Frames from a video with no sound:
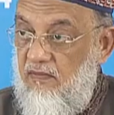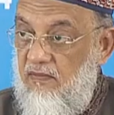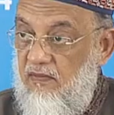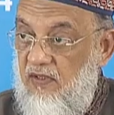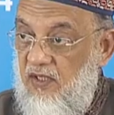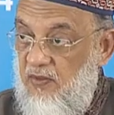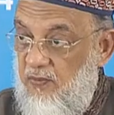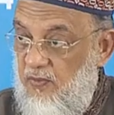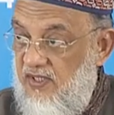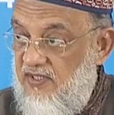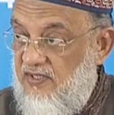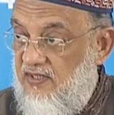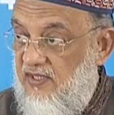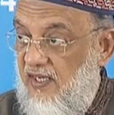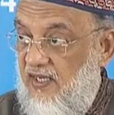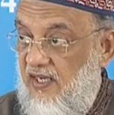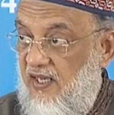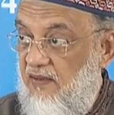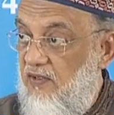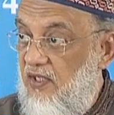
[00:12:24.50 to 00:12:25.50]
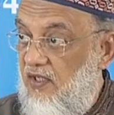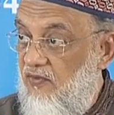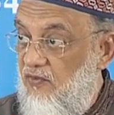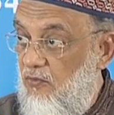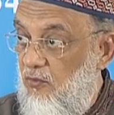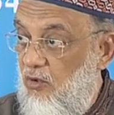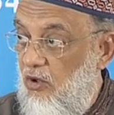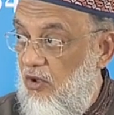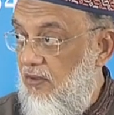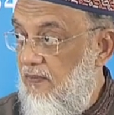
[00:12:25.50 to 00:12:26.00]
replace that. I will give
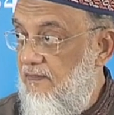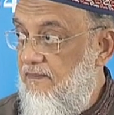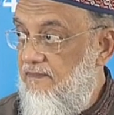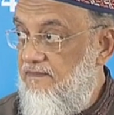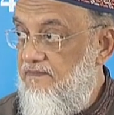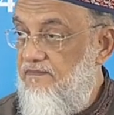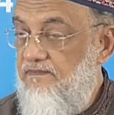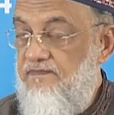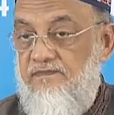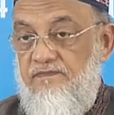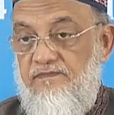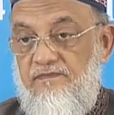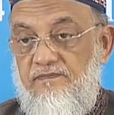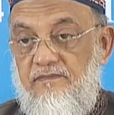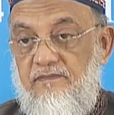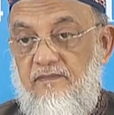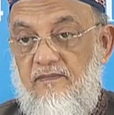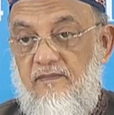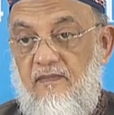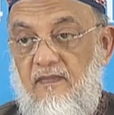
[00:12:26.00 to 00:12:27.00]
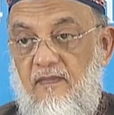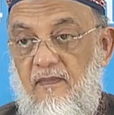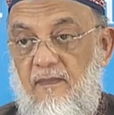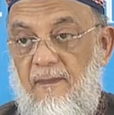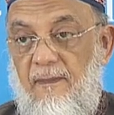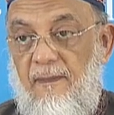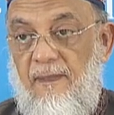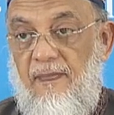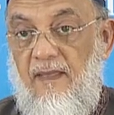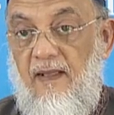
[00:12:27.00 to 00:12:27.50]
you more.
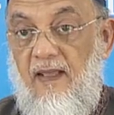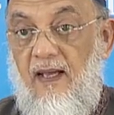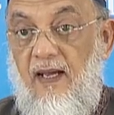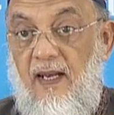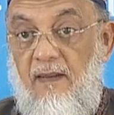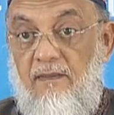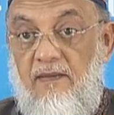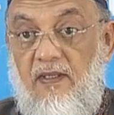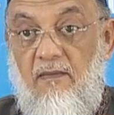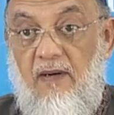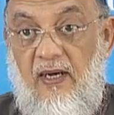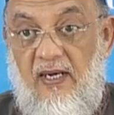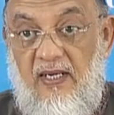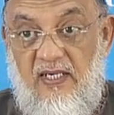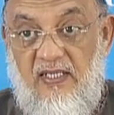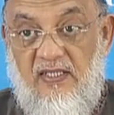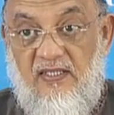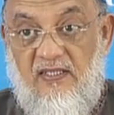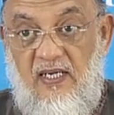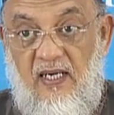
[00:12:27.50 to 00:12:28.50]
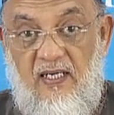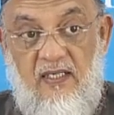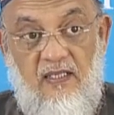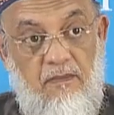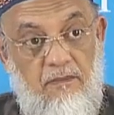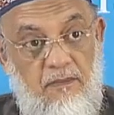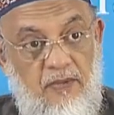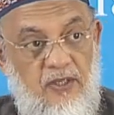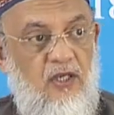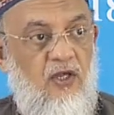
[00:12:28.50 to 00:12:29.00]
Help them understand
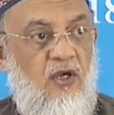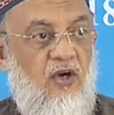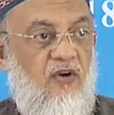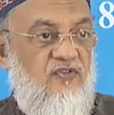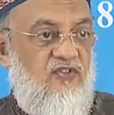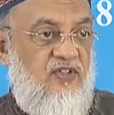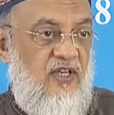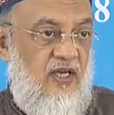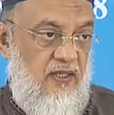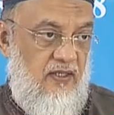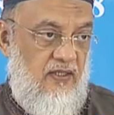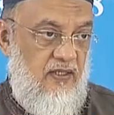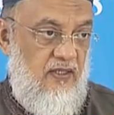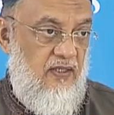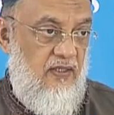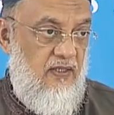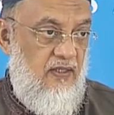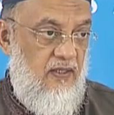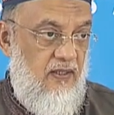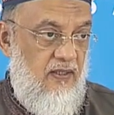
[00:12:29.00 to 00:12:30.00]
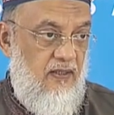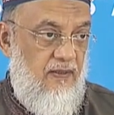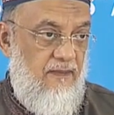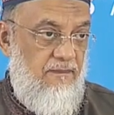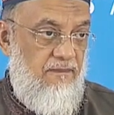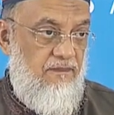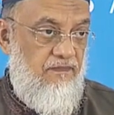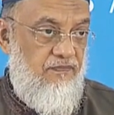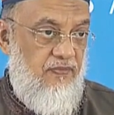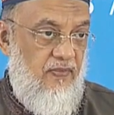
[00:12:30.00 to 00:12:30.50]
the meaning of charity.
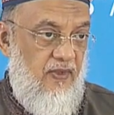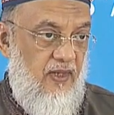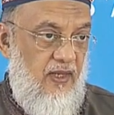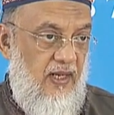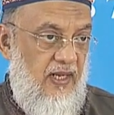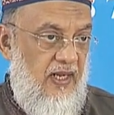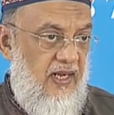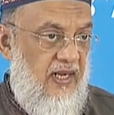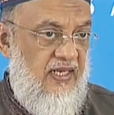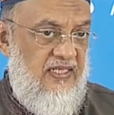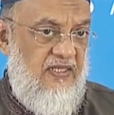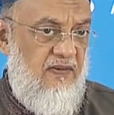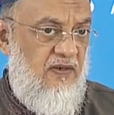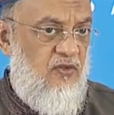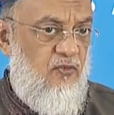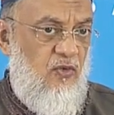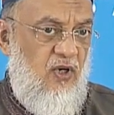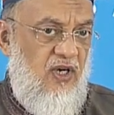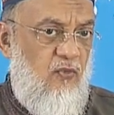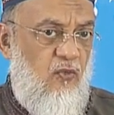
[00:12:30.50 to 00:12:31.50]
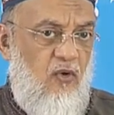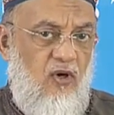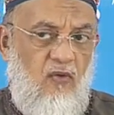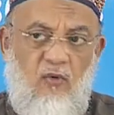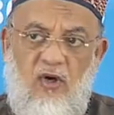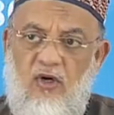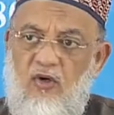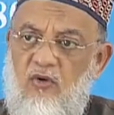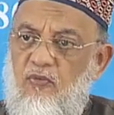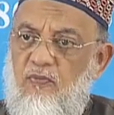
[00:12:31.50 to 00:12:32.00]
Otherwise,
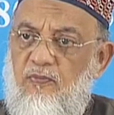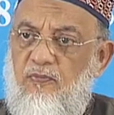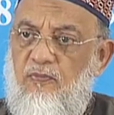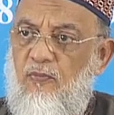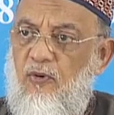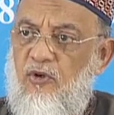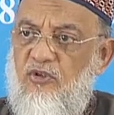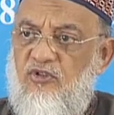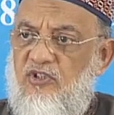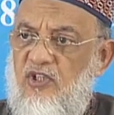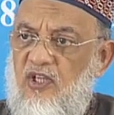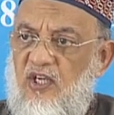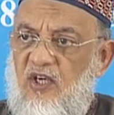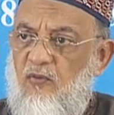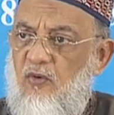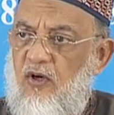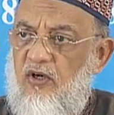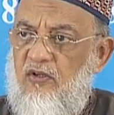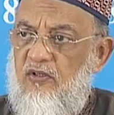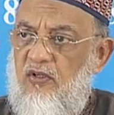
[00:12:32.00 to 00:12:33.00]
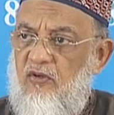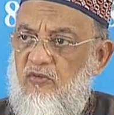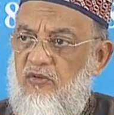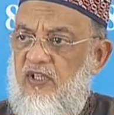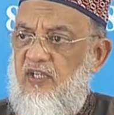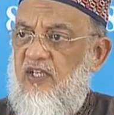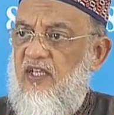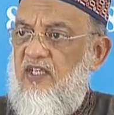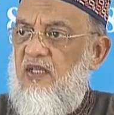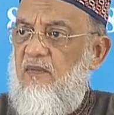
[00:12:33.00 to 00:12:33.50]
what do most children, what do?
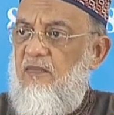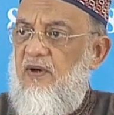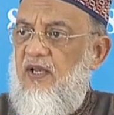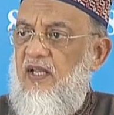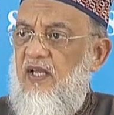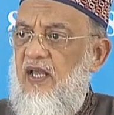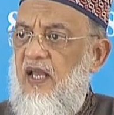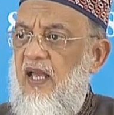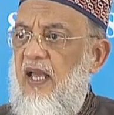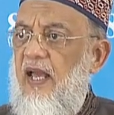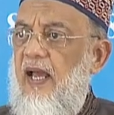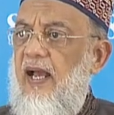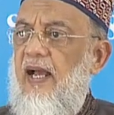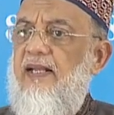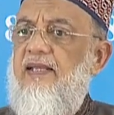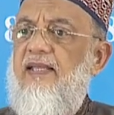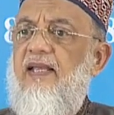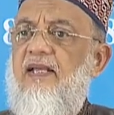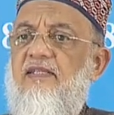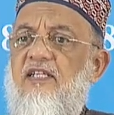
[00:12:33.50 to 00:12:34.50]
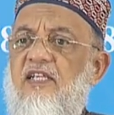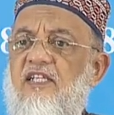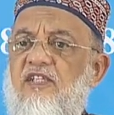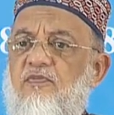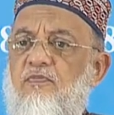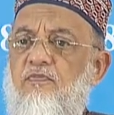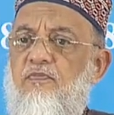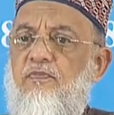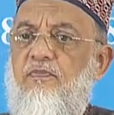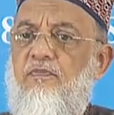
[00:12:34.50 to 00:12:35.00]
They take the money and they're
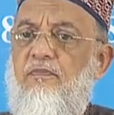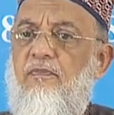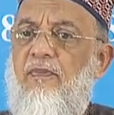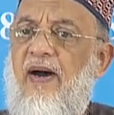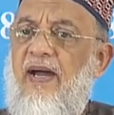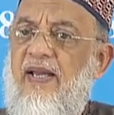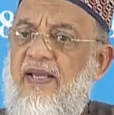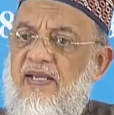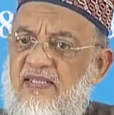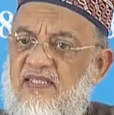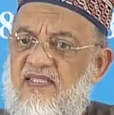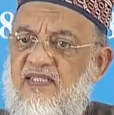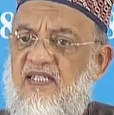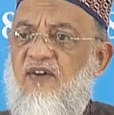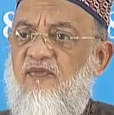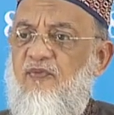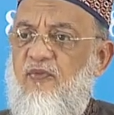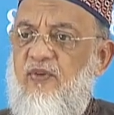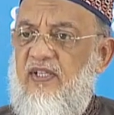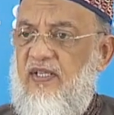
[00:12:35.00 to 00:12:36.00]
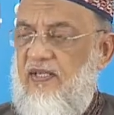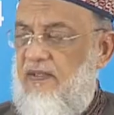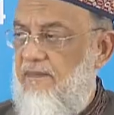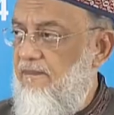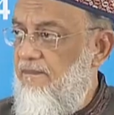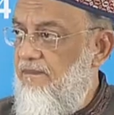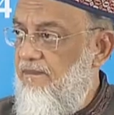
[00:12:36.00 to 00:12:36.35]
just buying stuff with it.